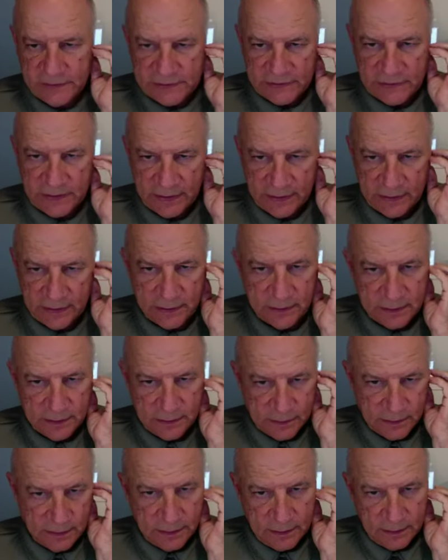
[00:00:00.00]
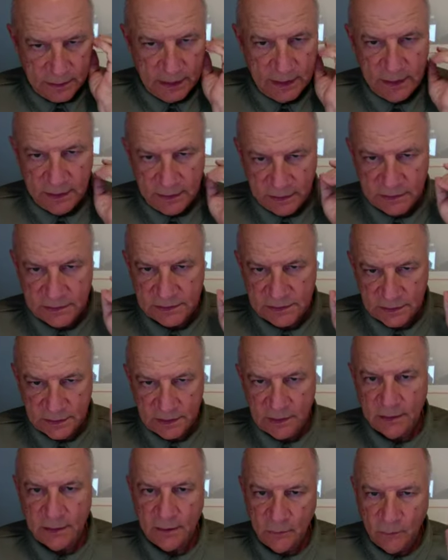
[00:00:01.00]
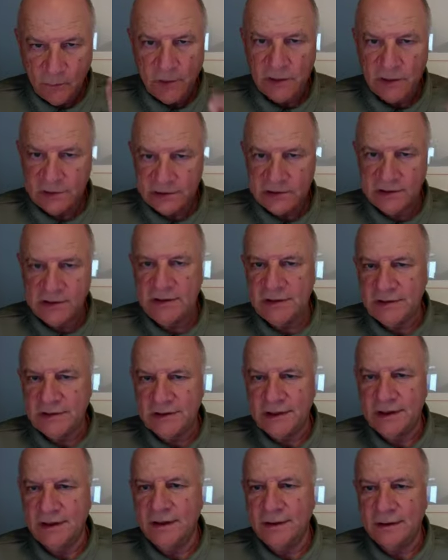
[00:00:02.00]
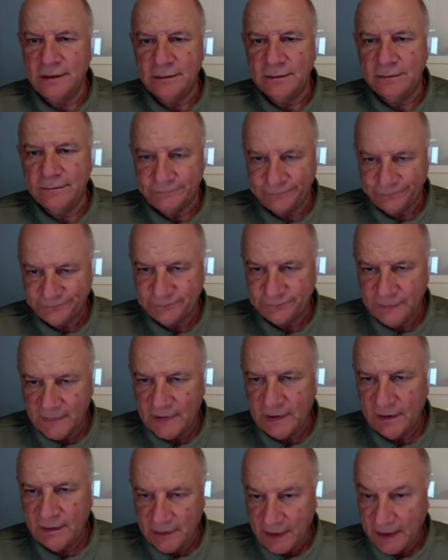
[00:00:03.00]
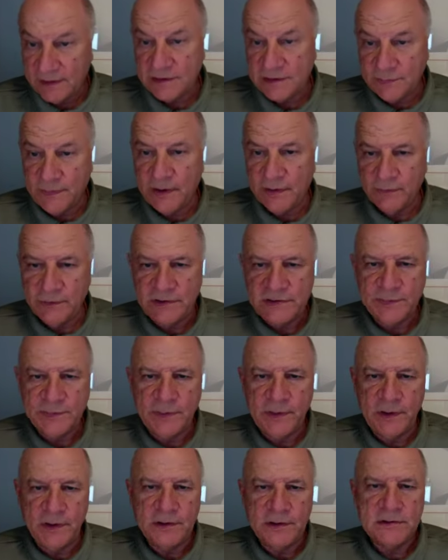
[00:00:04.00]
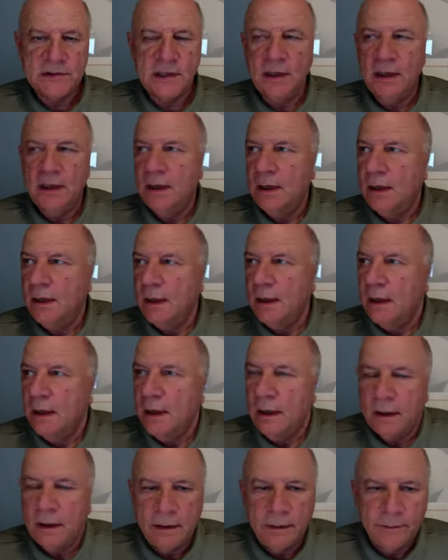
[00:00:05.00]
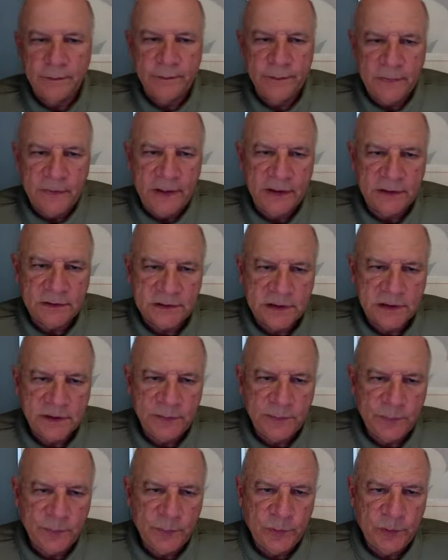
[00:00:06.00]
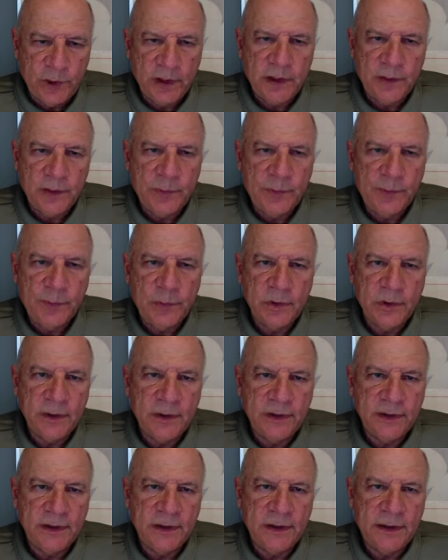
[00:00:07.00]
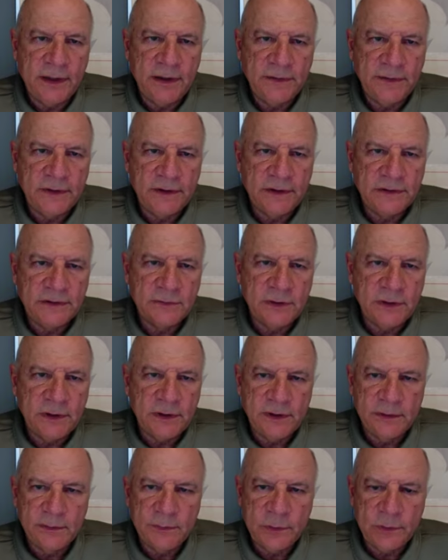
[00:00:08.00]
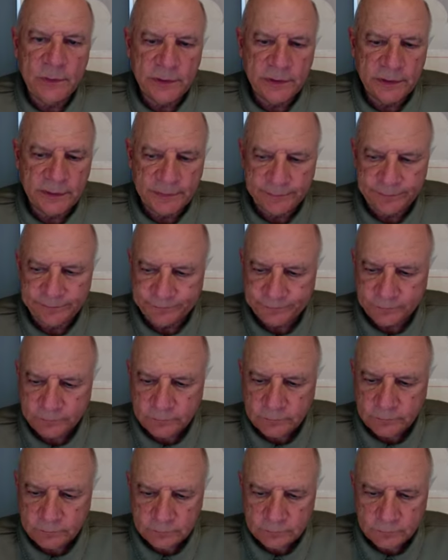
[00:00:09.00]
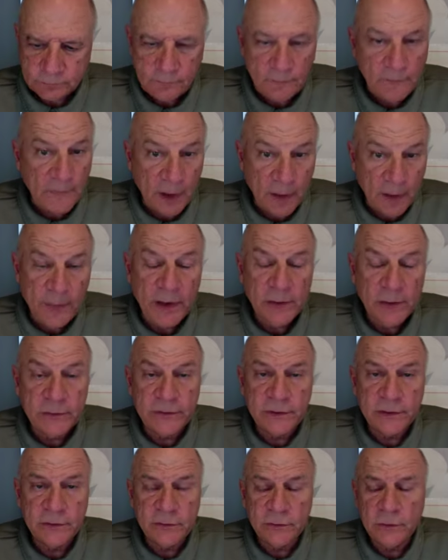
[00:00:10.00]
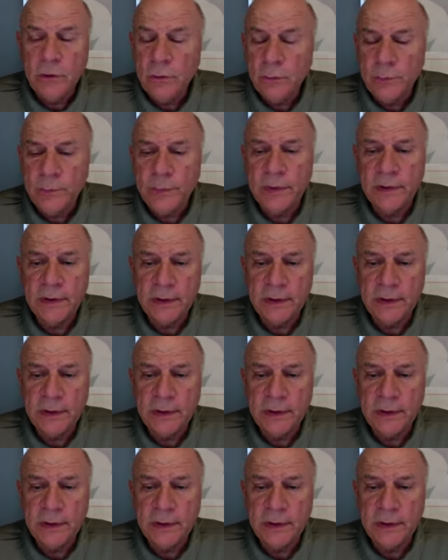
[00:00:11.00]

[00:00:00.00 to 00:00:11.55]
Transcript: said is what she said. That's my response. And she brought up a point that I think is really important about the group.